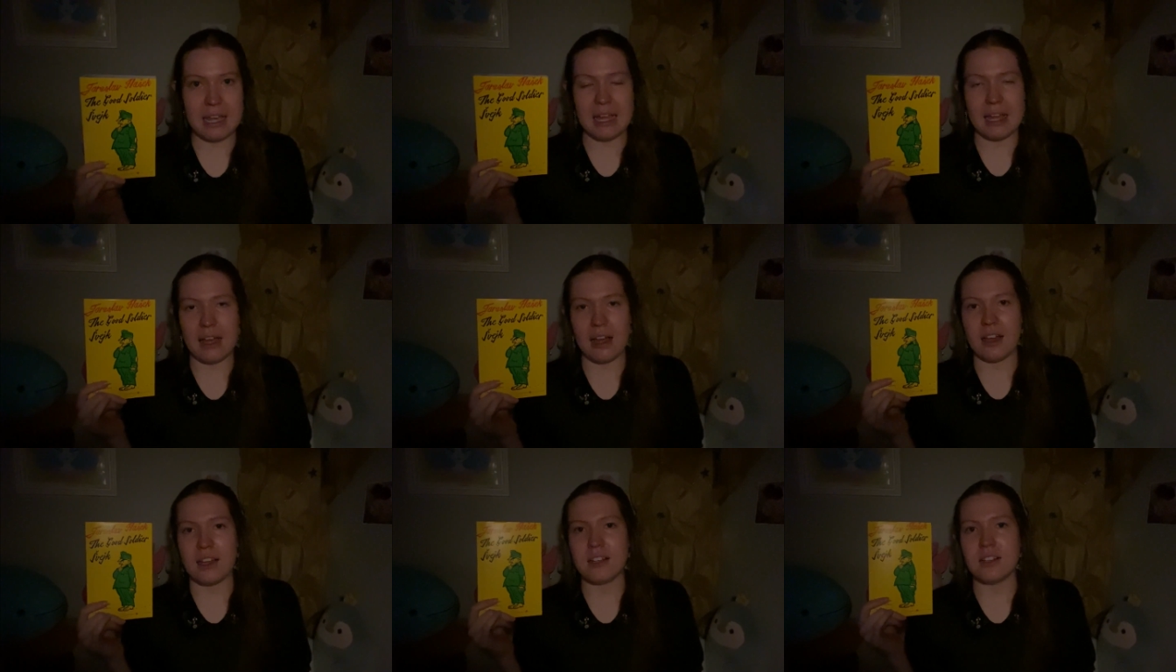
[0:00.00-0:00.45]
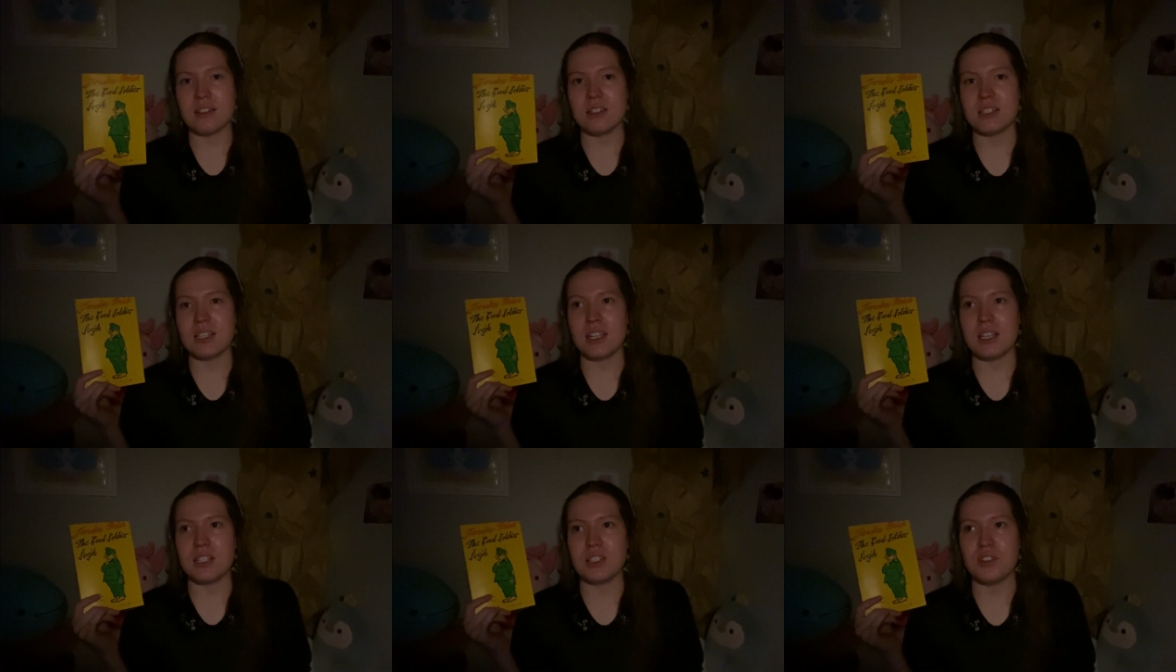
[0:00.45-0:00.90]

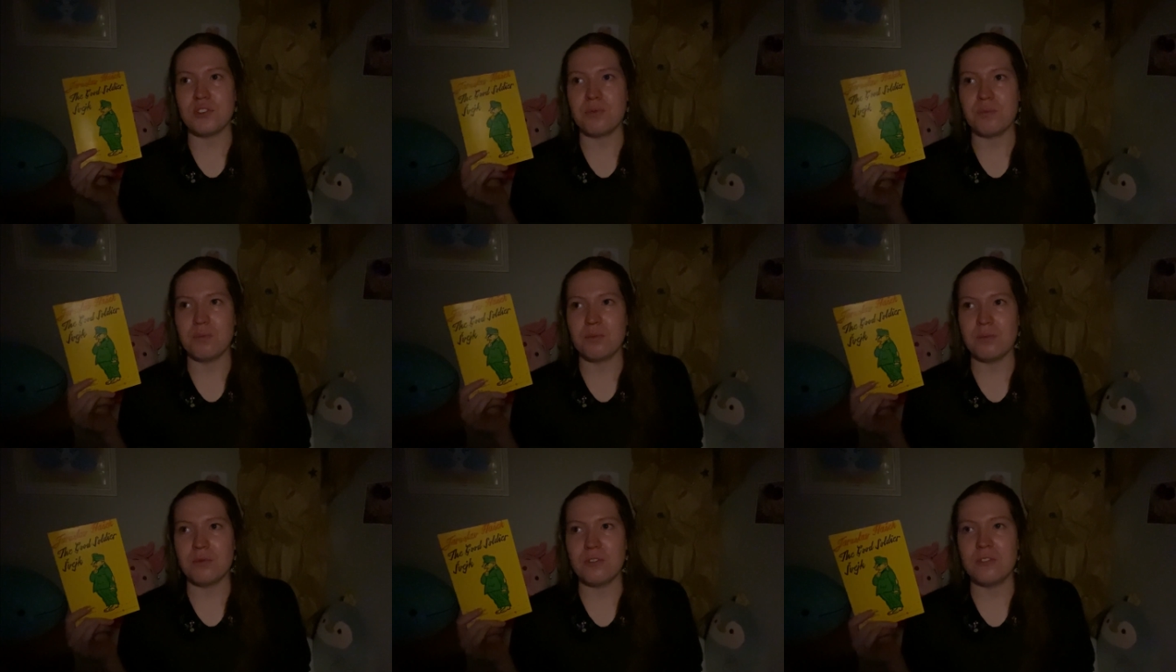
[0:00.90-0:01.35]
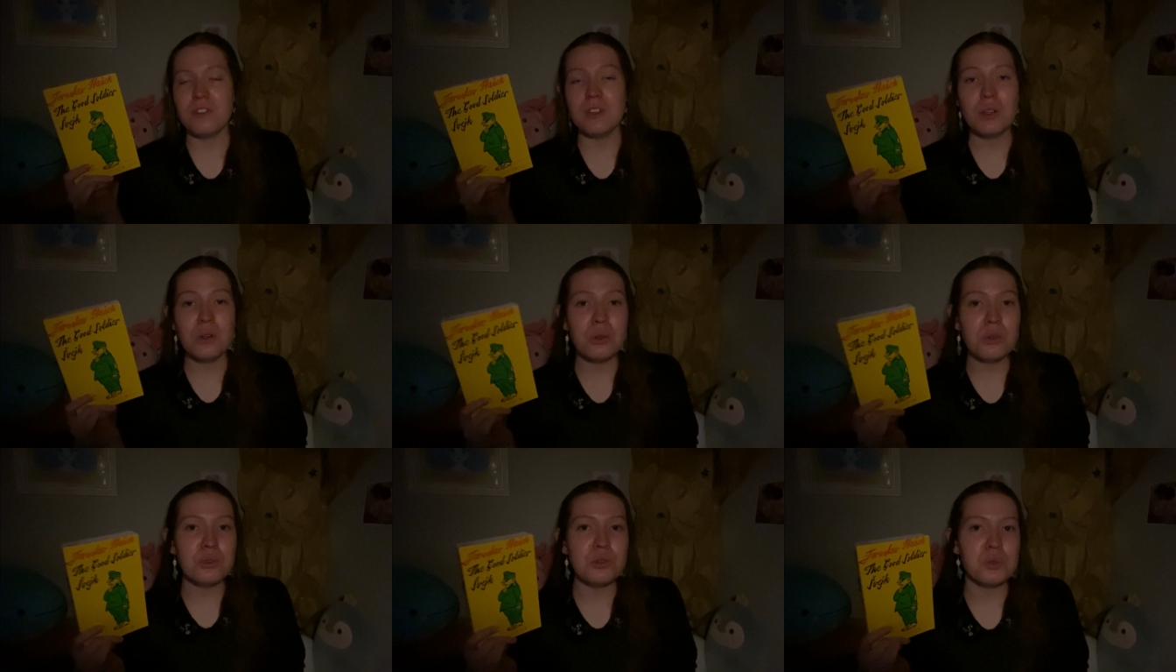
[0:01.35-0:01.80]
and it's
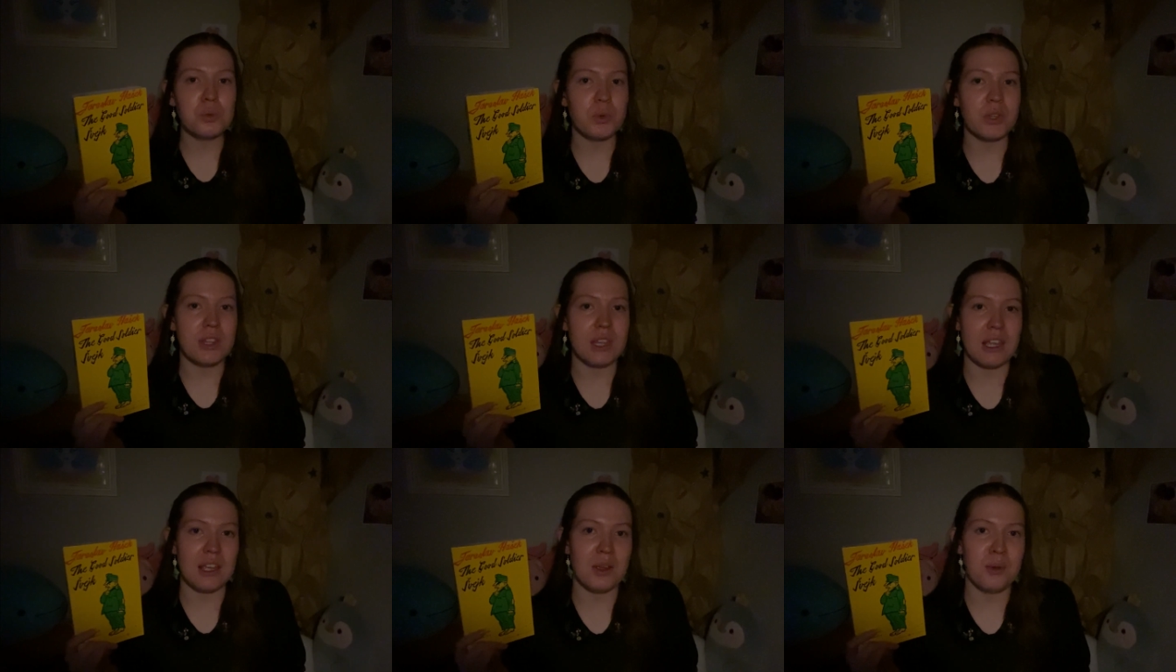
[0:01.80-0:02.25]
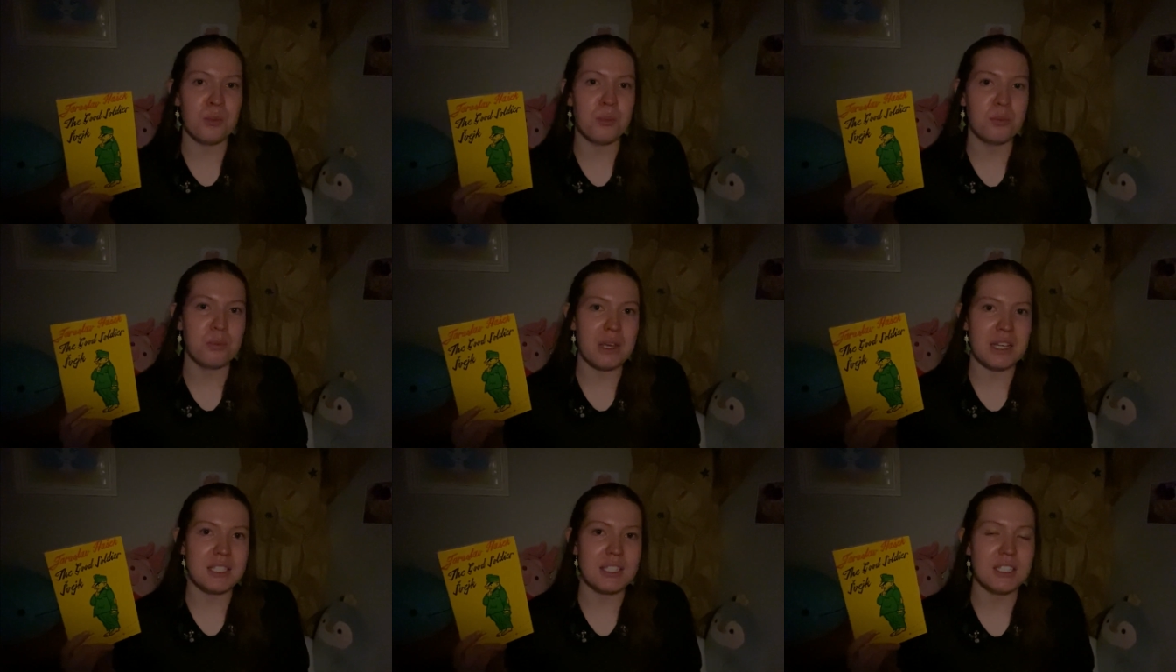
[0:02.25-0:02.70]
filled with
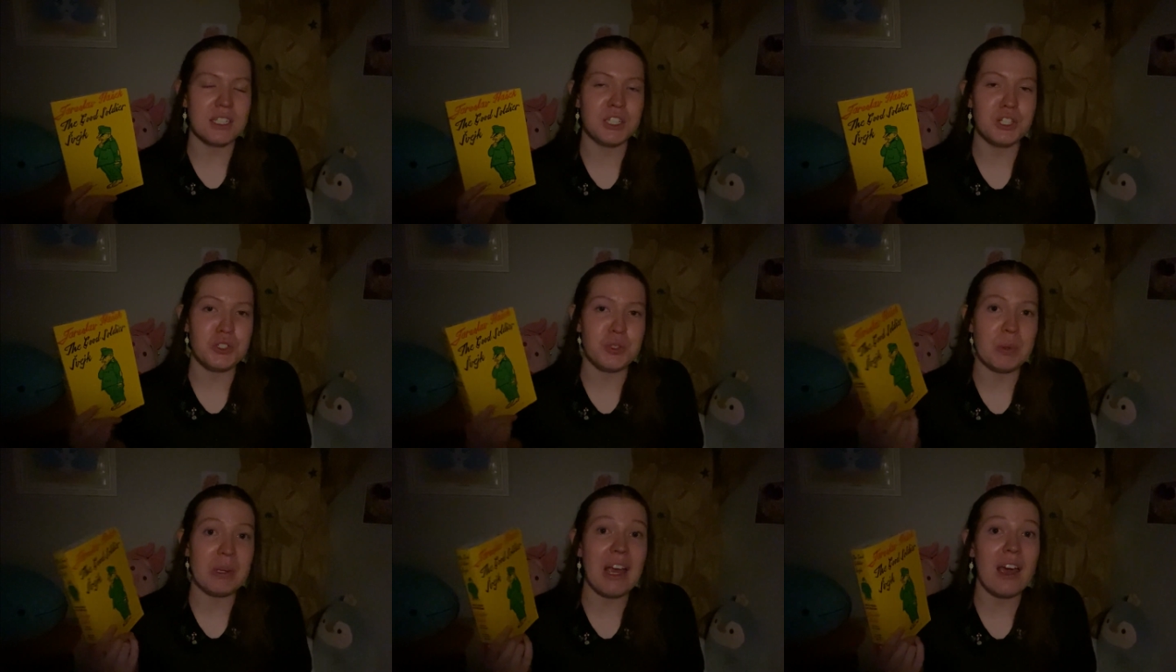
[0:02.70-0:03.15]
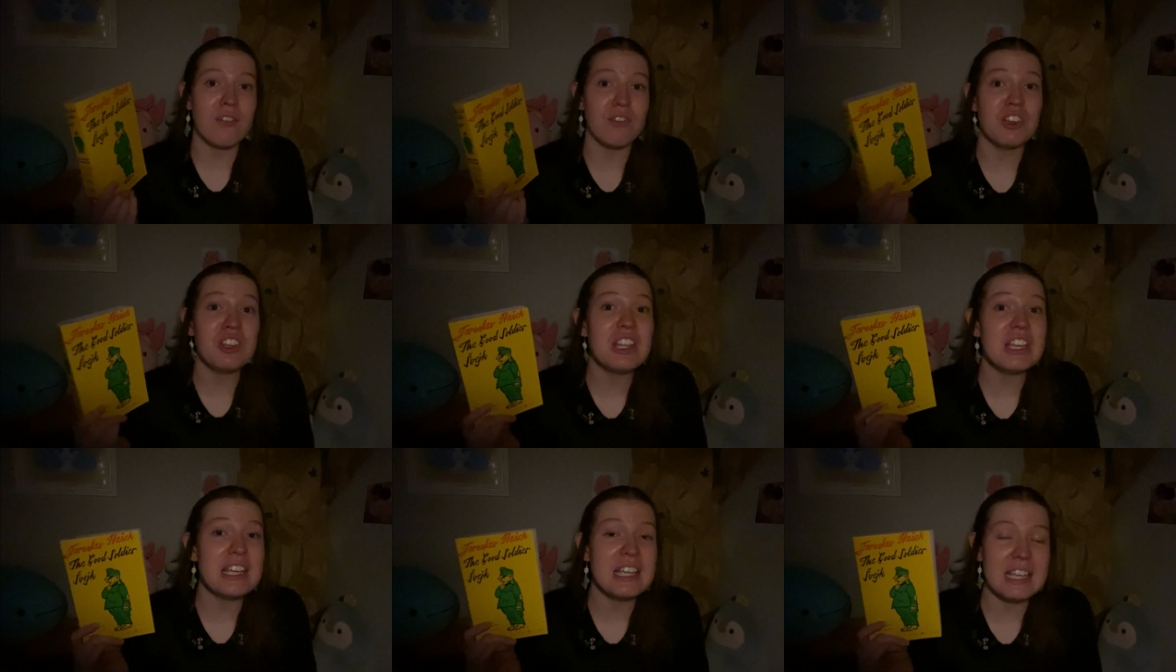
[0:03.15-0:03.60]
him basically doing
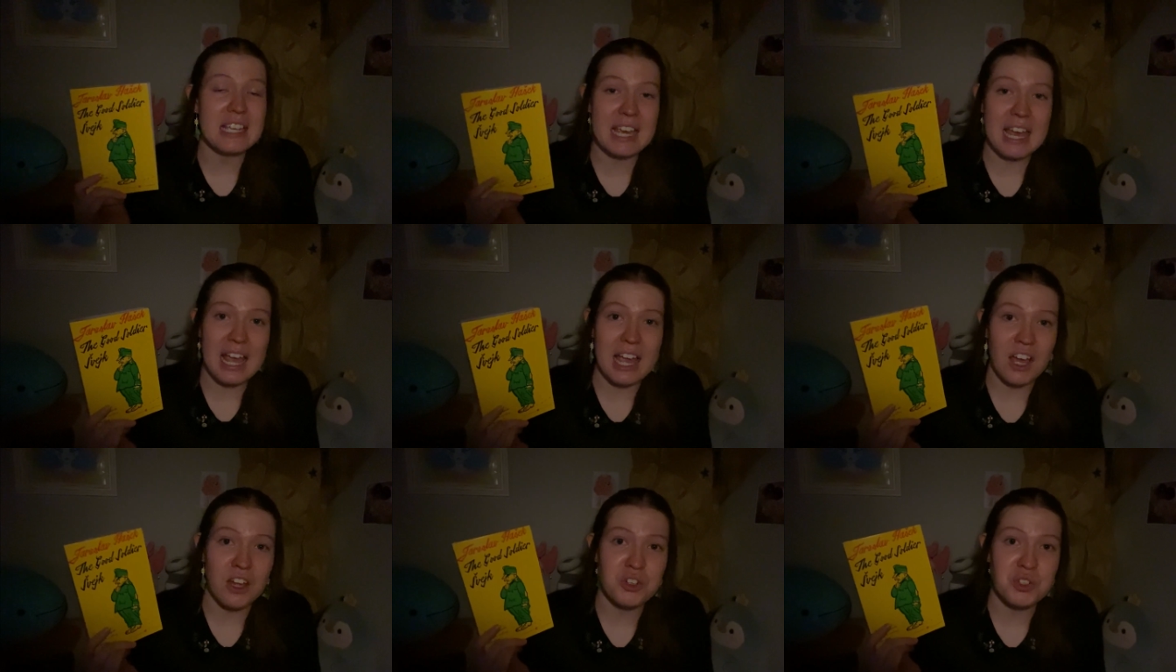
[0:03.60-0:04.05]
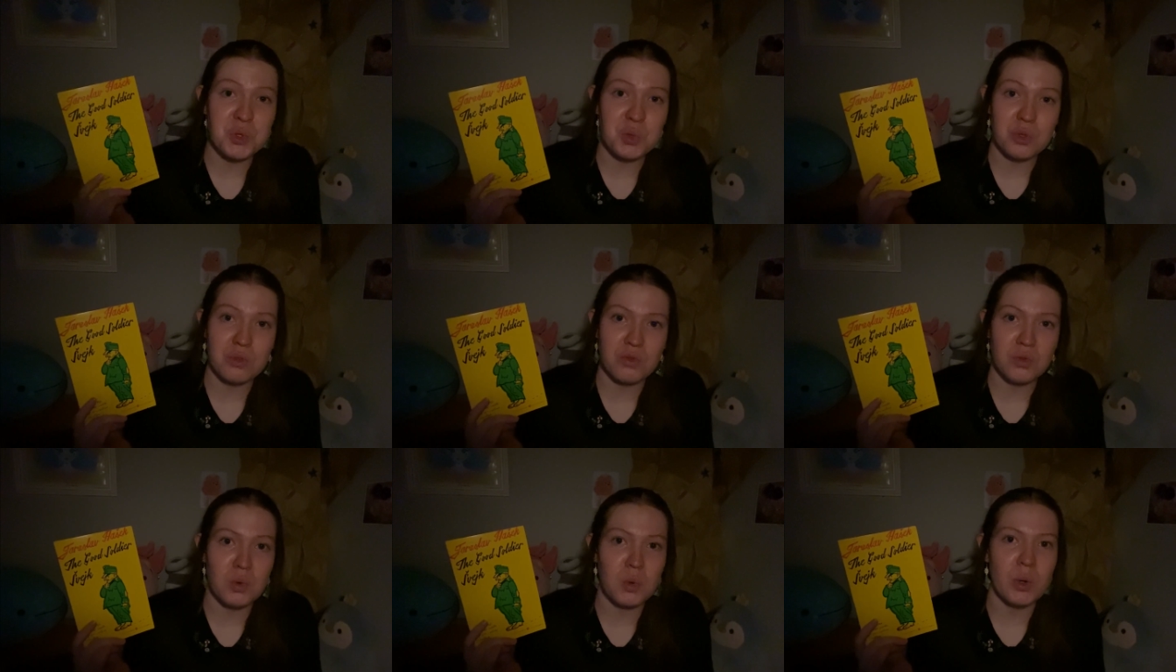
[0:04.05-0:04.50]
everything he can
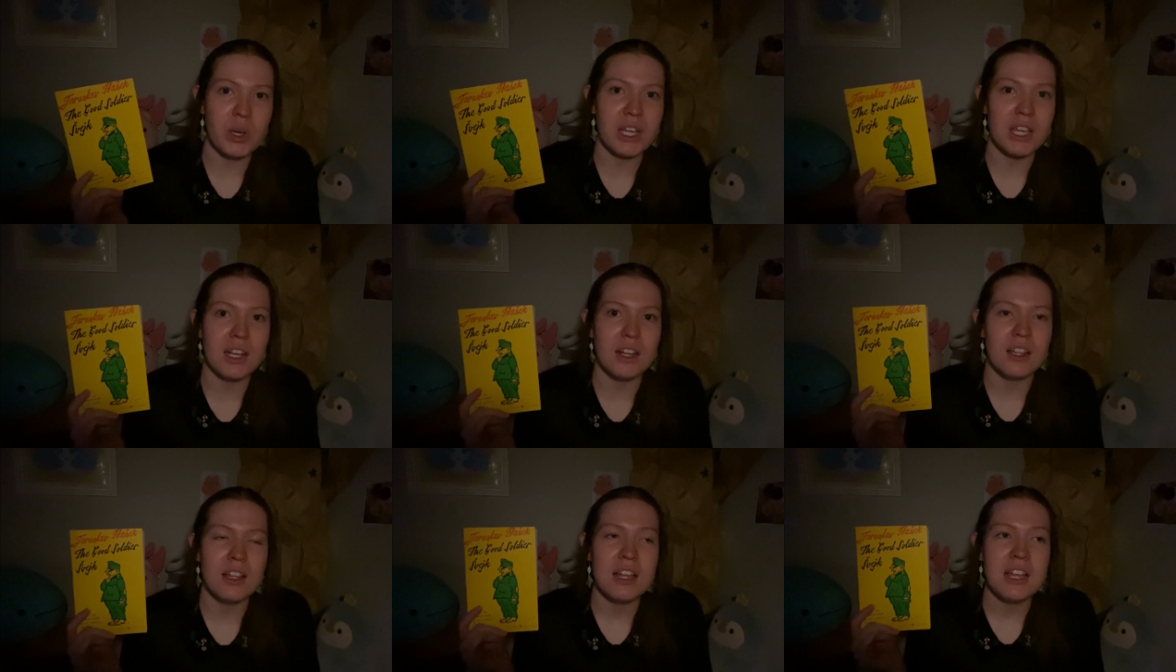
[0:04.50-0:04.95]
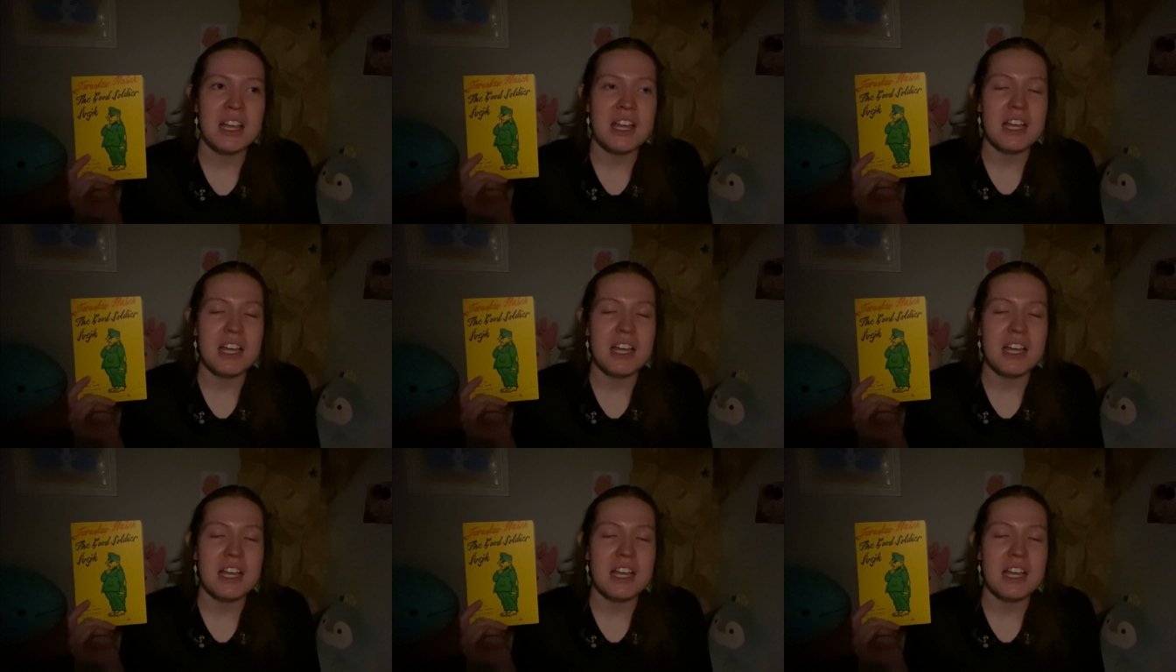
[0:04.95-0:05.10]
to avoid